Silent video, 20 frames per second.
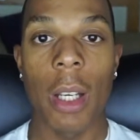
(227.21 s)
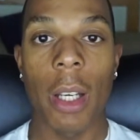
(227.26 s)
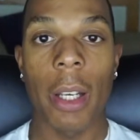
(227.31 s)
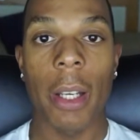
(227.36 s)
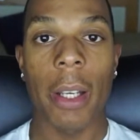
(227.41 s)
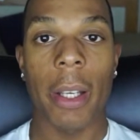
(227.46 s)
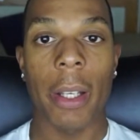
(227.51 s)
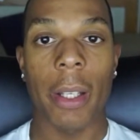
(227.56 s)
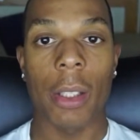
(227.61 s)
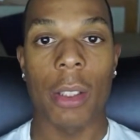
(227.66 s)

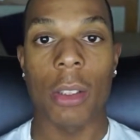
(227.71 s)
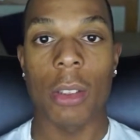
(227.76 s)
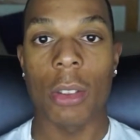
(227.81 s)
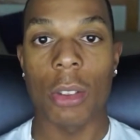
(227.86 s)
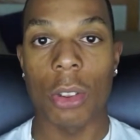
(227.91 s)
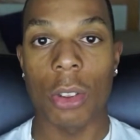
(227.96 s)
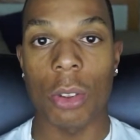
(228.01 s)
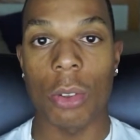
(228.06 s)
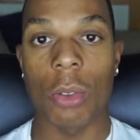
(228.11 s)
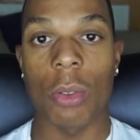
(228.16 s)
And
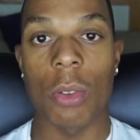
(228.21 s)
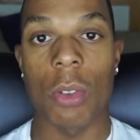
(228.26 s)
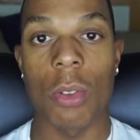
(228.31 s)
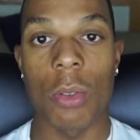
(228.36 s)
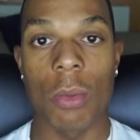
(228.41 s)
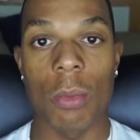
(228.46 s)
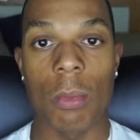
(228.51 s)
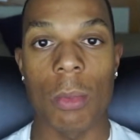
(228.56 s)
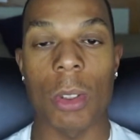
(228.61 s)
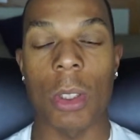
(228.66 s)
you know,
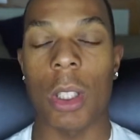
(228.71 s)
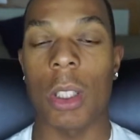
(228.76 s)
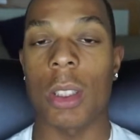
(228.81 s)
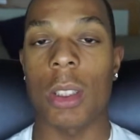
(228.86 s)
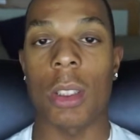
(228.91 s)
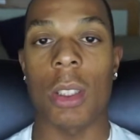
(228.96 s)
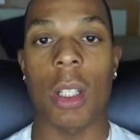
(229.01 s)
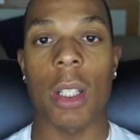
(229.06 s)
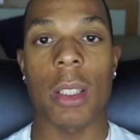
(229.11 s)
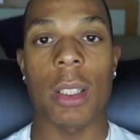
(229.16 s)
you start to
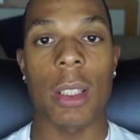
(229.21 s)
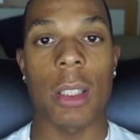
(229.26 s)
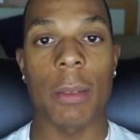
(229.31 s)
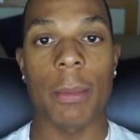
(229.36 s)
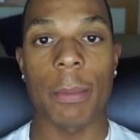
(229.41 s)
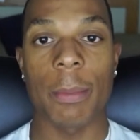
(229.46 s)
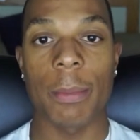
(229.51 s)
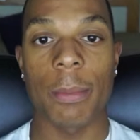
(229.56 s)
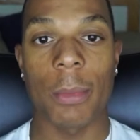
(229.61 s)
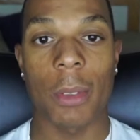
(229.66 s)
talk to
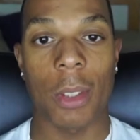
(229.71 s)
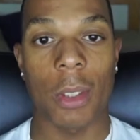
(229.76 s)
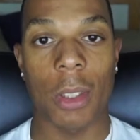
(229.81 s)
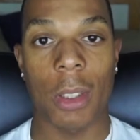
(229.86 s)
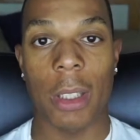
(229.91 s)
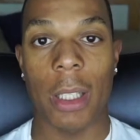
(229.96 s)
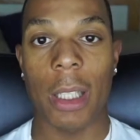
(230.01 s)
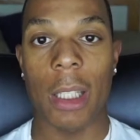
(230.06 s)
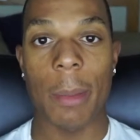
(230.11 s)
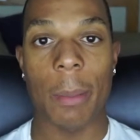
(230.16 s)
them on a
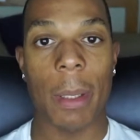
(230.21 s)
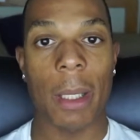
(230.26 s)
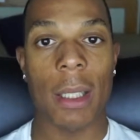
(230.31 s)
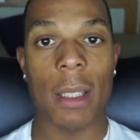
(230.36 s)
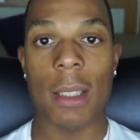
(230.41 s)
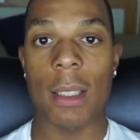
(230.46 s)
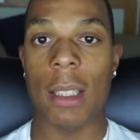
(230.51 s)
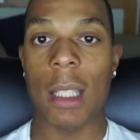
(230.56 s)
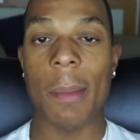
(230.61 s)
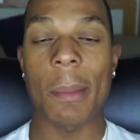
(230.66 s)
daily
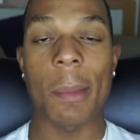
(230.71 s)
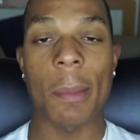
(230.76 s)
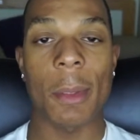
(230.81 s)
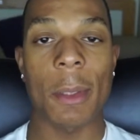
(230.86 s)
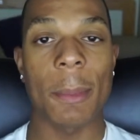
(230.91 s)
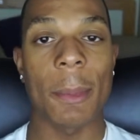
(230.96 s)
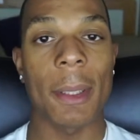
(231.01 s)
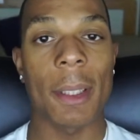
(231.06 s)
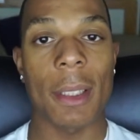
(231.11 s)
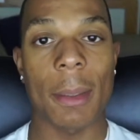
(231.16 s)
basis. I remember
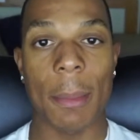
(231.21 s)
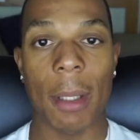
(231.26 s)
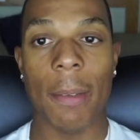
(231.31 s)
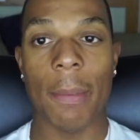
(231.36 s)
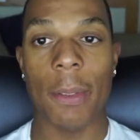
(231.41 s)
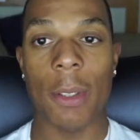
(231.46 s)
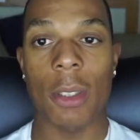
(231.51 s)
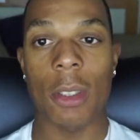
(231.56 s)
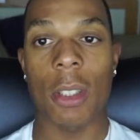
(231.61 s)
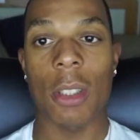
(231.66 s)
speaking to my
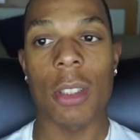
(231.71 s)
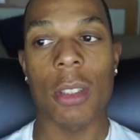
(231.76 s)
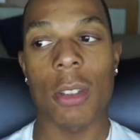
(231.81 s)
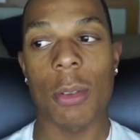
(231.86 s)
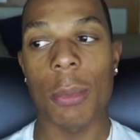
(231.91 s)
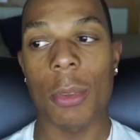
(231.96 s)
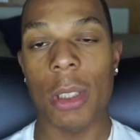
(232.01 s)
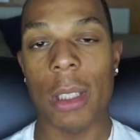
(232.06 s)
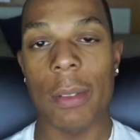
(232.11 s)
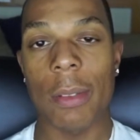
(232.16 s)
first sergeant
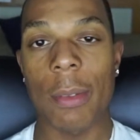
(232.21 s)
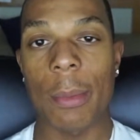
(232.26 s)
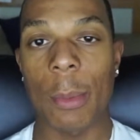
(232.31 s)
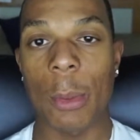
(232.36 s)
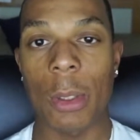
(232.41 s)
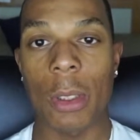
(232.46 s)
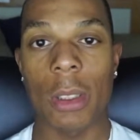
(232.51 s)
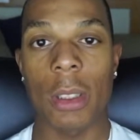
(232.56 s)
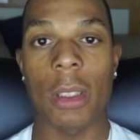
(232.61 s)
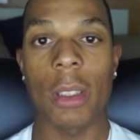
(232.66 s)
almost every
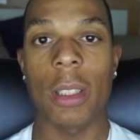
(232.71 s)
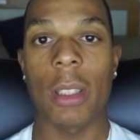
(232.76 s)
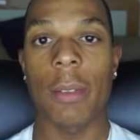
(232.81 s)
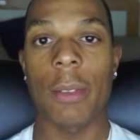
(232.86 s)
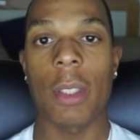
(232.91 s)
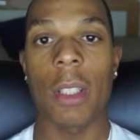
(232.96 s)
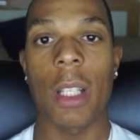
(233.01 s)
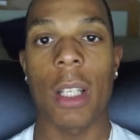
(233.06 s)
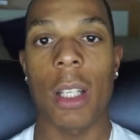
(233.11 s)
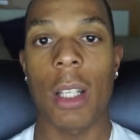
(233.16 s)
morning and
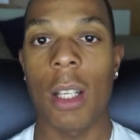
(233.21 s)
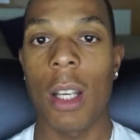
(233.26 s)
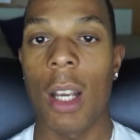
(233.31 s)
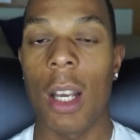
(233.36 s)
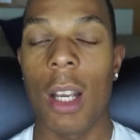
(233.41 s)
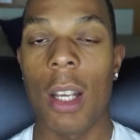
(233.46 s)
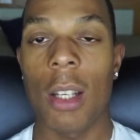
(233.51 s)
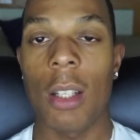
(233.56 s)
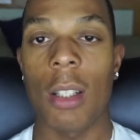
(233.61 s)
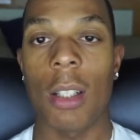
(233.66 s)
every day.
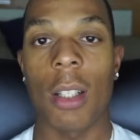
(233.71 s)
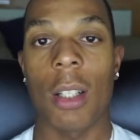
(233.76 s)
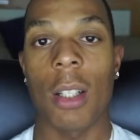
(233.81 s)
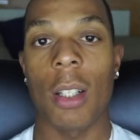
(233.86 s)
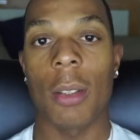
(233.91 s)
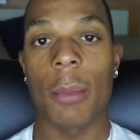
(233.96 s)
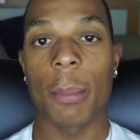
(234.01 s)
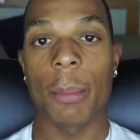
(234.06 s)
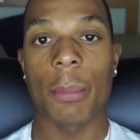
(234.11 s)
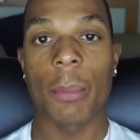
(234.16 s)

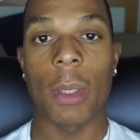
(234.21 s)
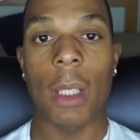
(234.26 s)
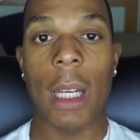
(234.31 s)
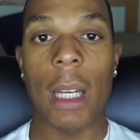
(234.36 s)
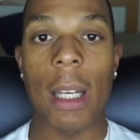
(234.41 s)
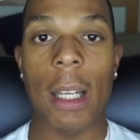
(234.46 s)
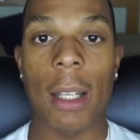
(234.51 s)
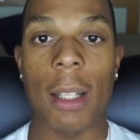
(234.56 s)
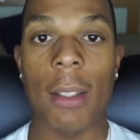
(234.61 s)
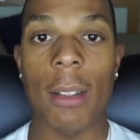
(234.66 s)
And
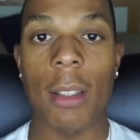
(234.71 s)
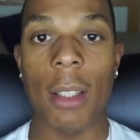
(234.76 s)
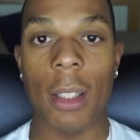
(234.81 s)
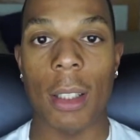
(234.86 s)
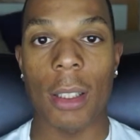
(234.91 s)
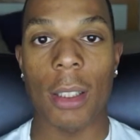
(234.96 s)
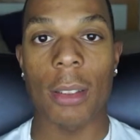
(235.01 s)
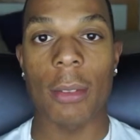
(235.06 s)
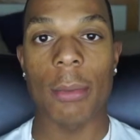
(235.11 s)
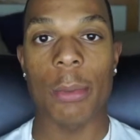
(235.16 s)
then
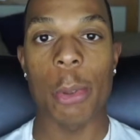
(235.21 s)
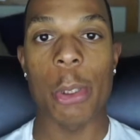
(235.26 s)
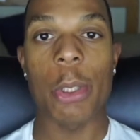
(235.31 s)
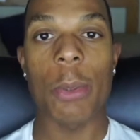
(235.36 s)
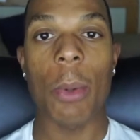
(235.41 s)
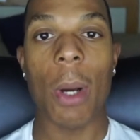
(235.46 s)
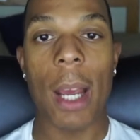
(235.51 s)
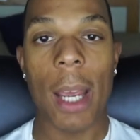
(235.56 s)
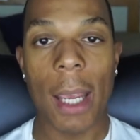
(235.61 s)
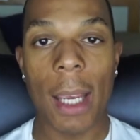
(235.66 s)
the
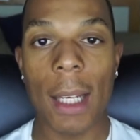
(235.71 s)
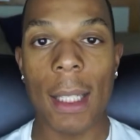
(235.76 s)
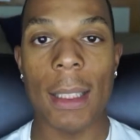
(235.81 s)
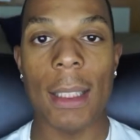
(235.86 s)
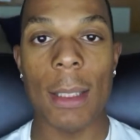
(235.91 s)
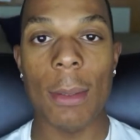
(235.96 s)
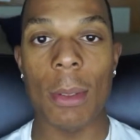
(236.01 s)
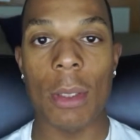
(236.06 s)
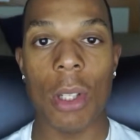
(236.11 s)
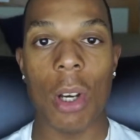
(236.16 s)
reason why AIT
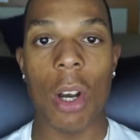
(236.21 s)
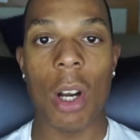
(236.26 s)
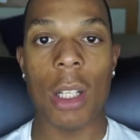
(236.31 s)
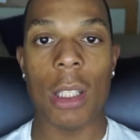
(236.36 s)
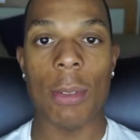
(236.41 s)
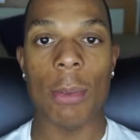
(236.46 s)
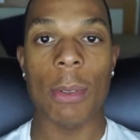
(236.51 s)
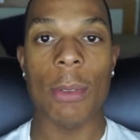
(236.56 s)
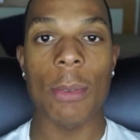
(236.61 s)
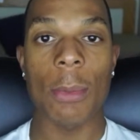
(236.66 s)
was the
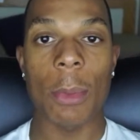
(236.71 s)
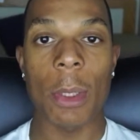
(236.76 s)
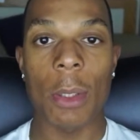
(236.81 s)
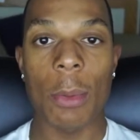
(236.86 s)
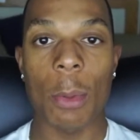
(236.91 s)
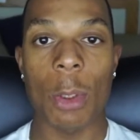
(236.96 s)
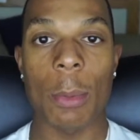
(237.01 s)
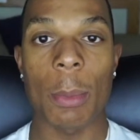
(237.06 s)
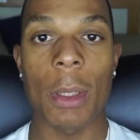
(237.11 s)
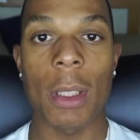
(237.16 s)
hardest was for me
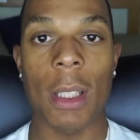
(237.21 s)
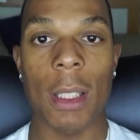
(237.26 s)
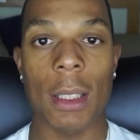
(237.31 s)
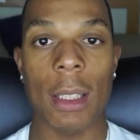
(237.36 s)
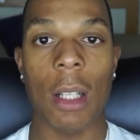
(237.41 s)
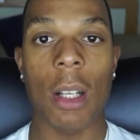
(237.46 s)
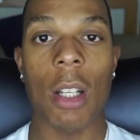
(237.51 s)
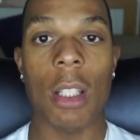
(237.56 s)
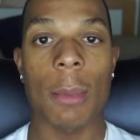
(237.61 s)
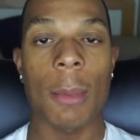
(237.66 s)
was because
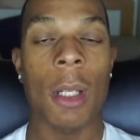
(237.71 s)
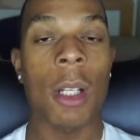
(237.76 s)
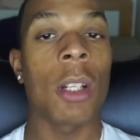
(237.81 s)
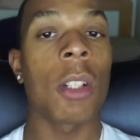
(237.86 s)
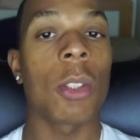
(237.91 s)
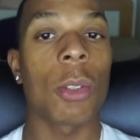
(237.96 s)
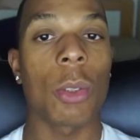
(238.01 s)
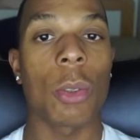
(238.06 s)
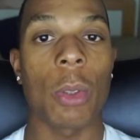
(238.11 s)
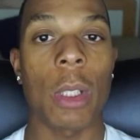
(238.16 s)
I lost my
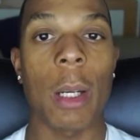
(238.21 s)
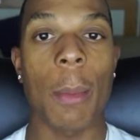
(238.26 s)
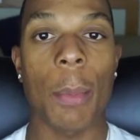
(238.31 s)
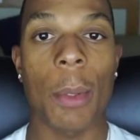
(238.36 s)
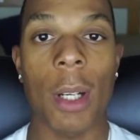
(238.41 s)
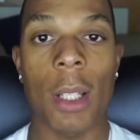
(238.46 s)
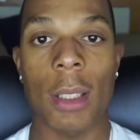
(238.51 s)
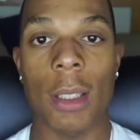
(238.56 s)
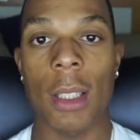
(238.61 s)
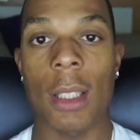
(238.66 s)
uncle through that
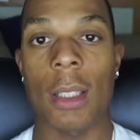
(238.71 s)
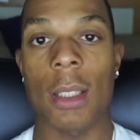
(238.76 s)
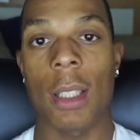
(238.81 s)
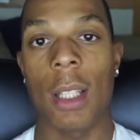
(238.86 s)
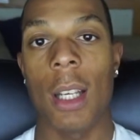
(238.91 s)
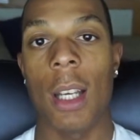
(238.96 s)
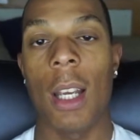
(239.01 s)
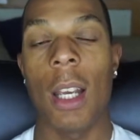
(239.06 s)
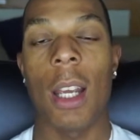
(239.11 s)
process.